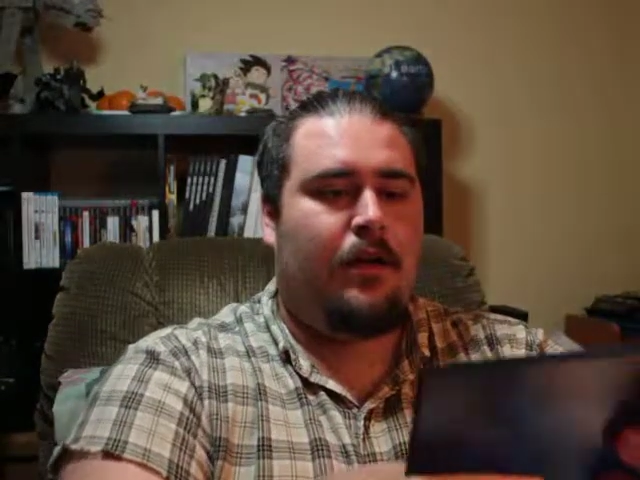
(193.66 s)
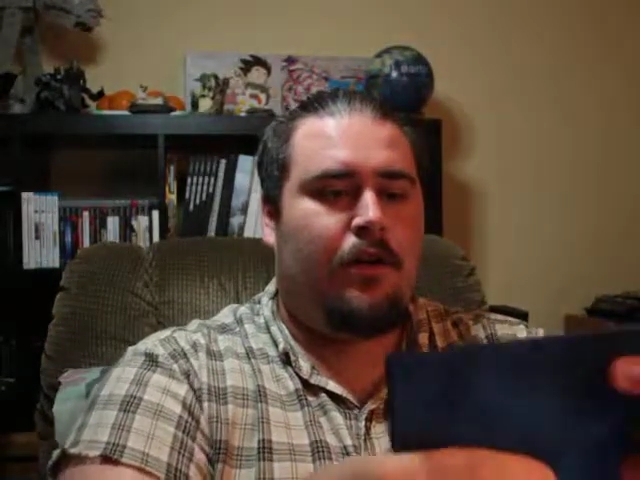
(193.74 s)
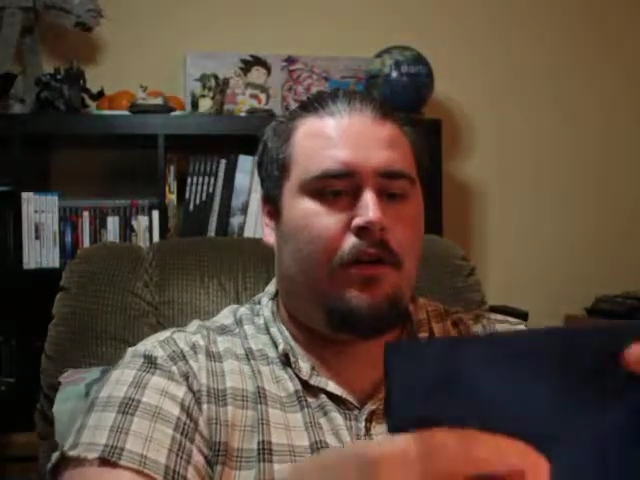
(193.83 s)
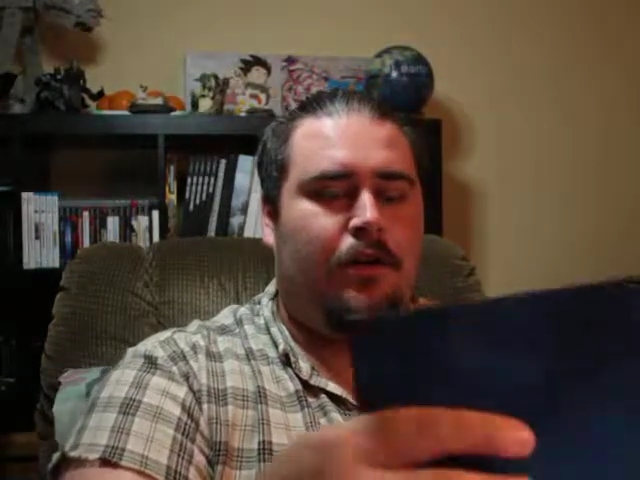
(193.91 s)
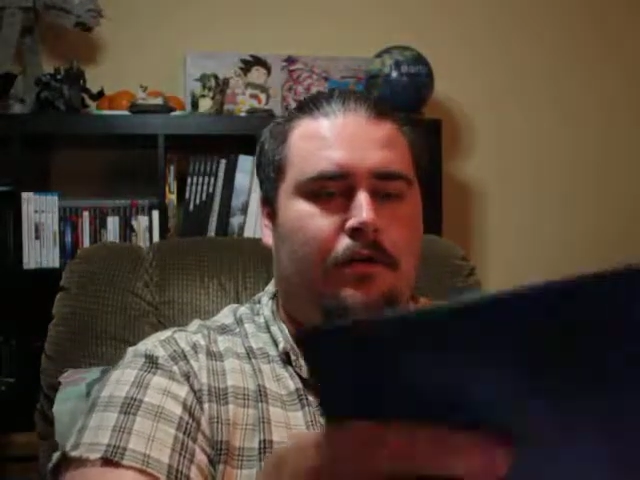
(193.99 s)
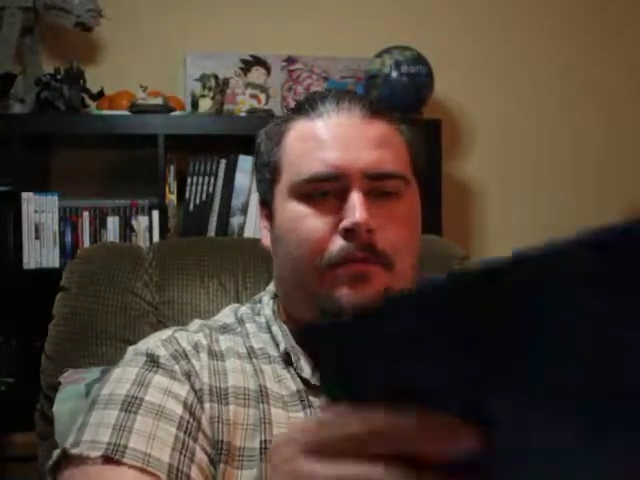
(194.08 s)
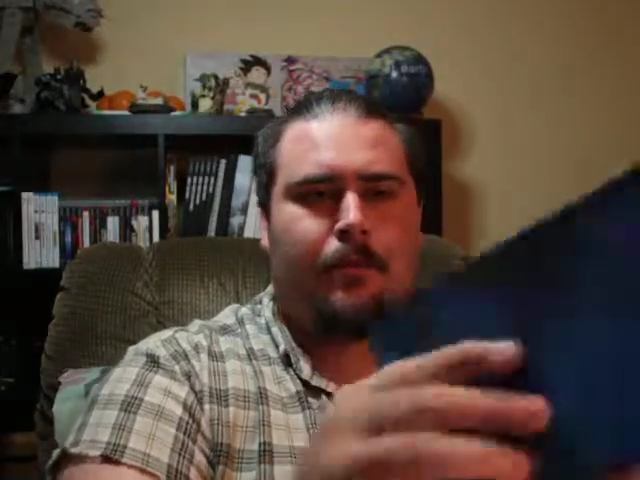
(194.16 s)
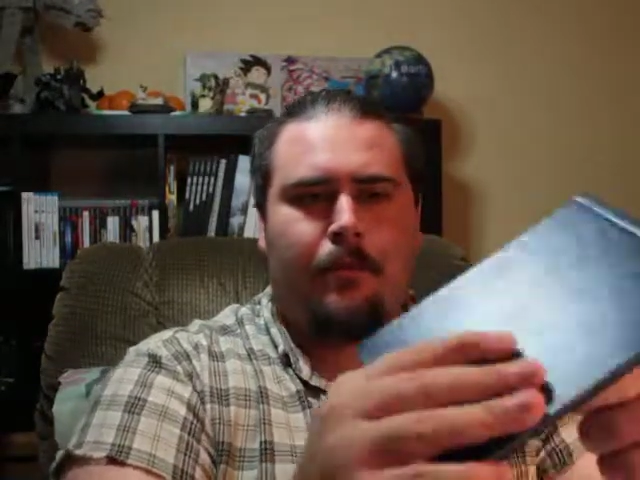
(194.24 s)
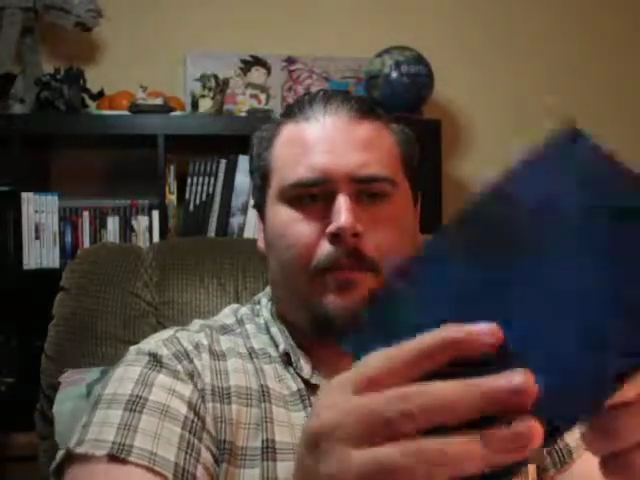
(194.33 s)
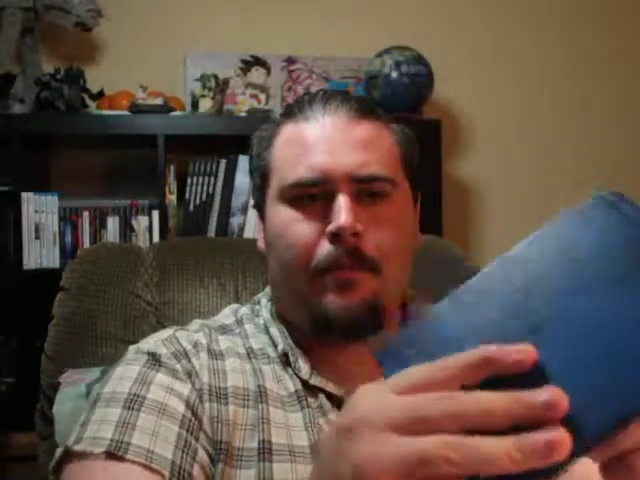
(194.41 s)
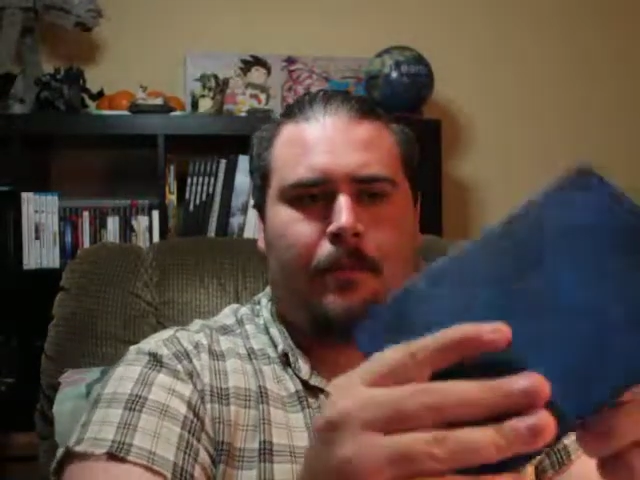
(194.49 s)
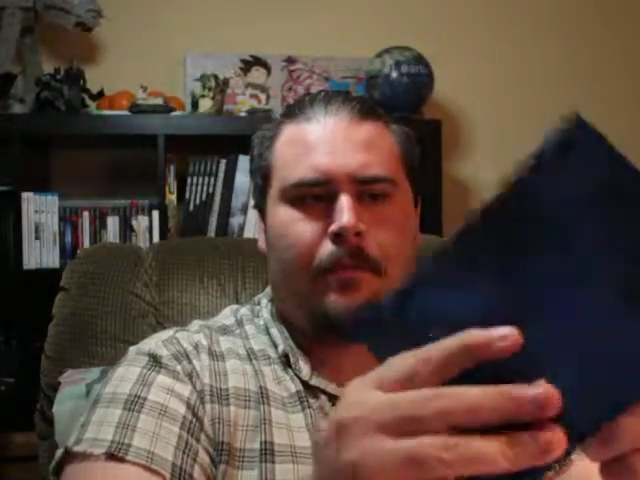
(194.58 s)
Good.
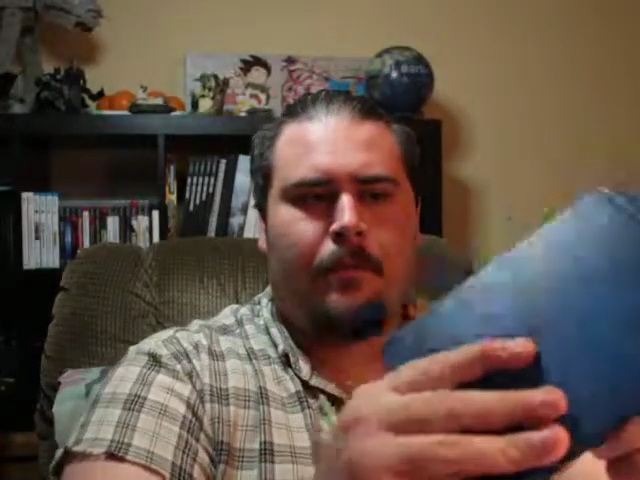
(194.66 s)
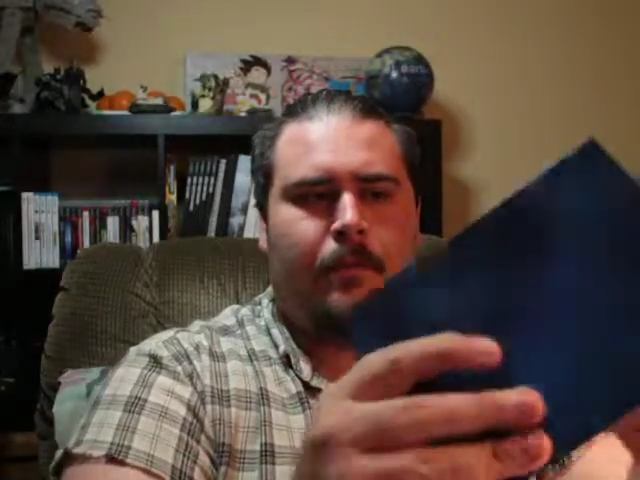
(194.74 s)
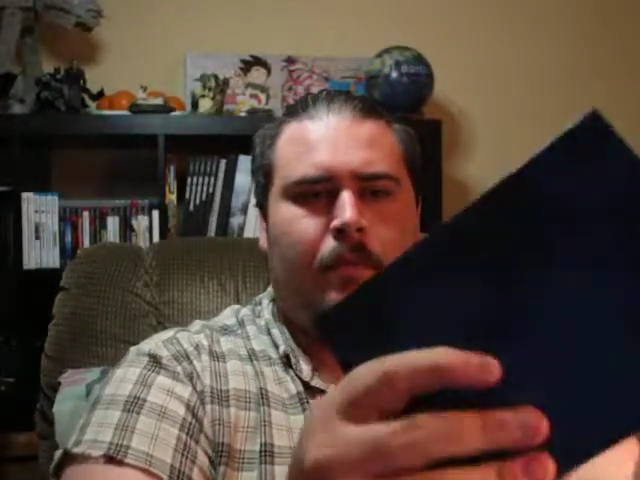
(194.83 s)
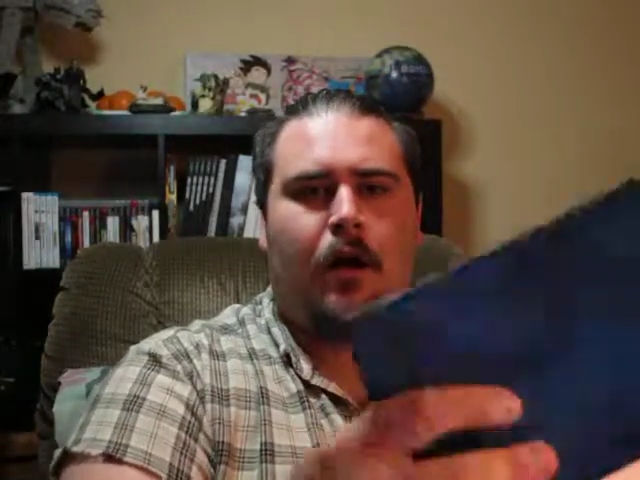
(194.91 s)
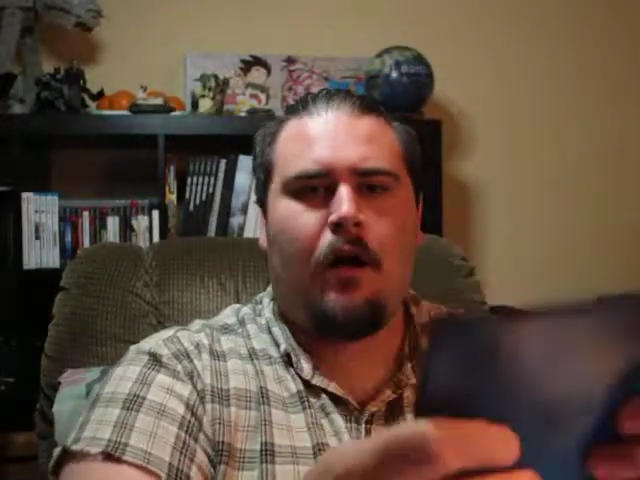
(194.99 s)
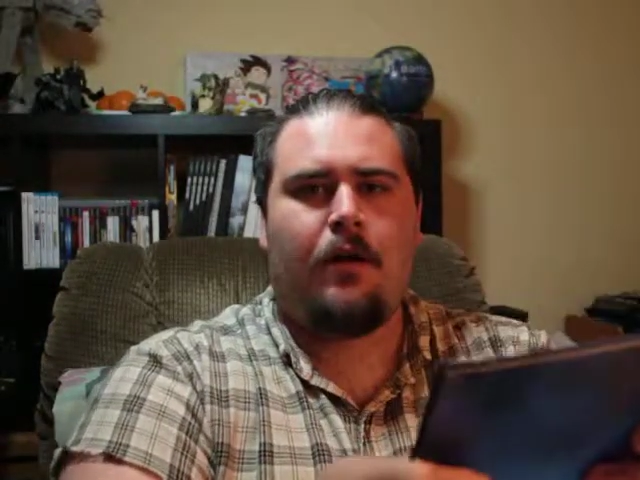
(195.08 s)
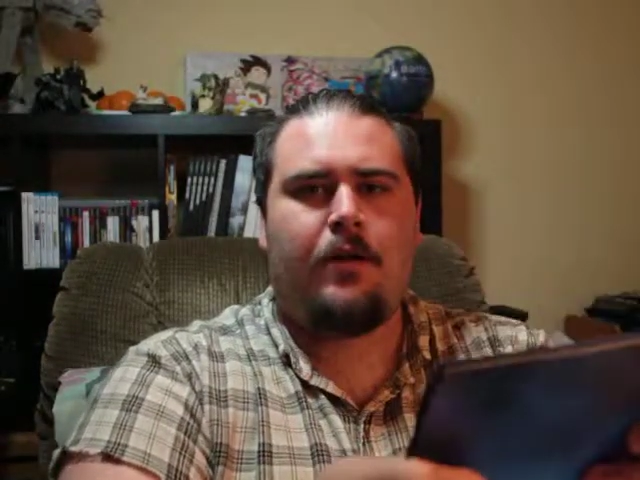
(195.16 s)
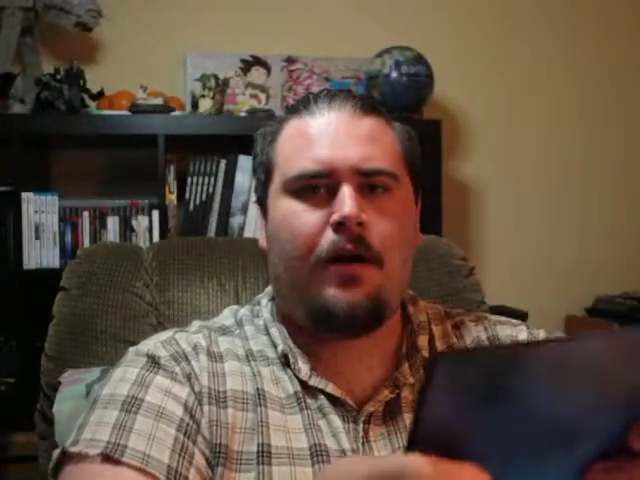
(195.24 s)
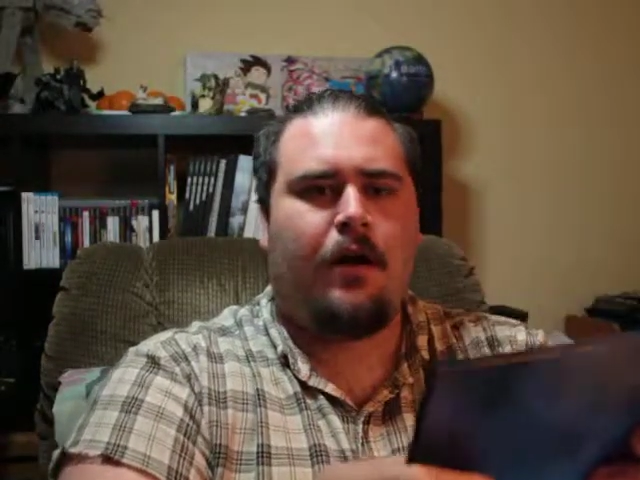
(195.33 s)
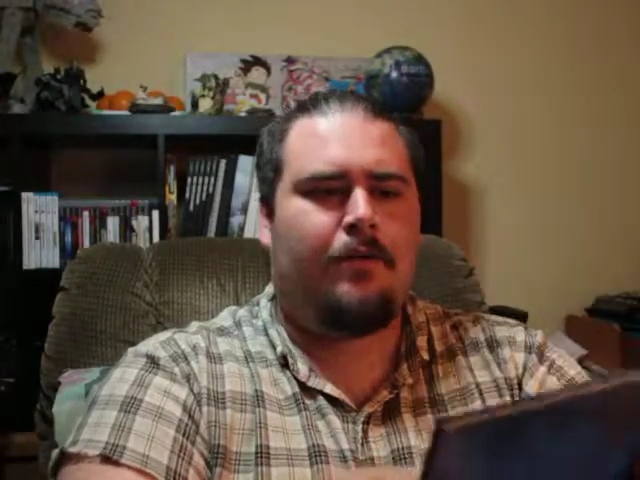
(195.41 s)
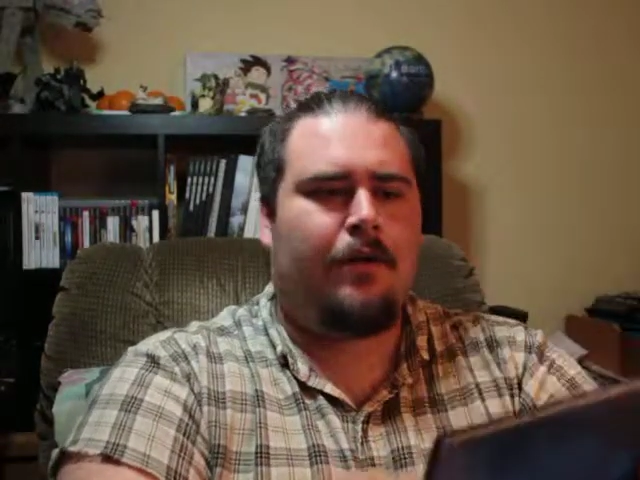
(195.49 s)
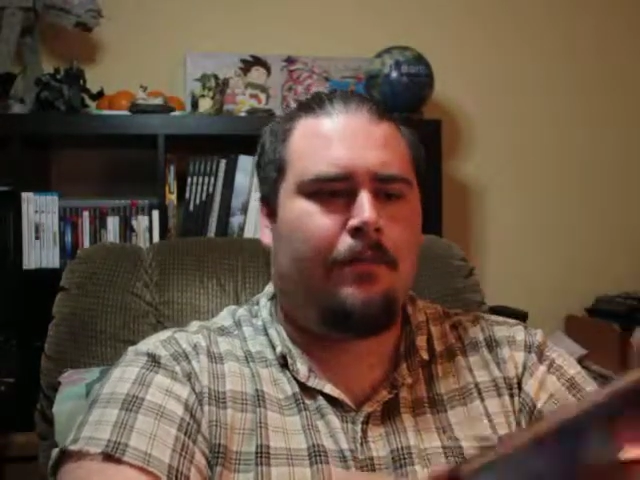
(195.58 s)

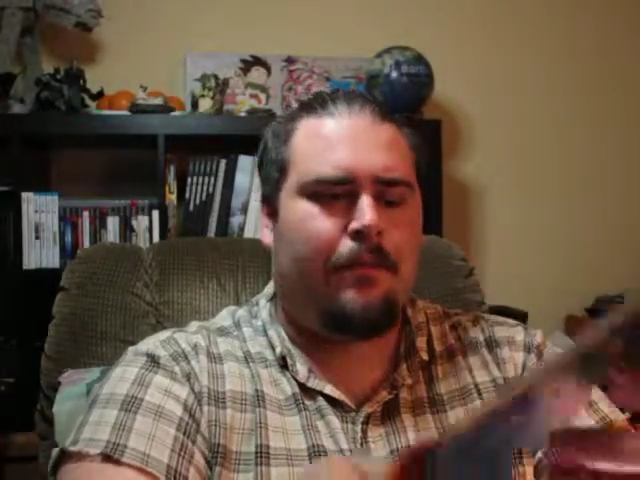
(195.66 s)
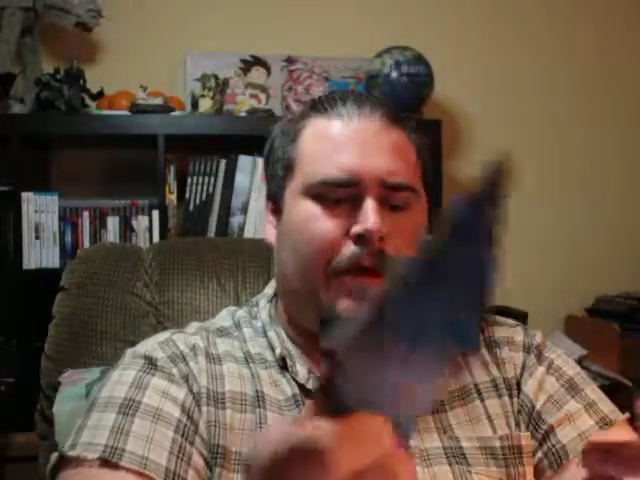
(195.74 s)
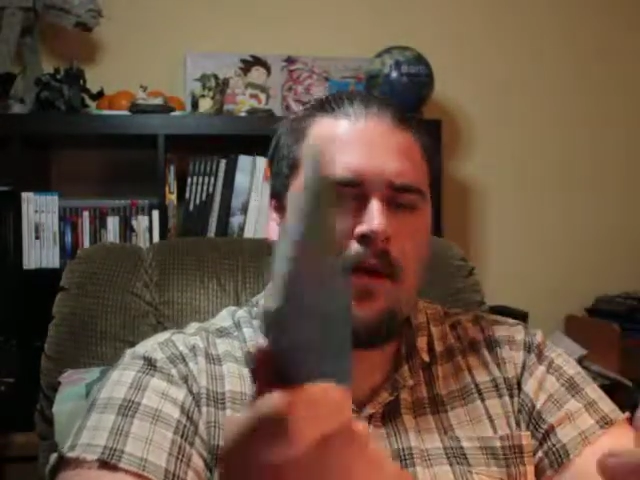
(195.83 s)
Hardcover.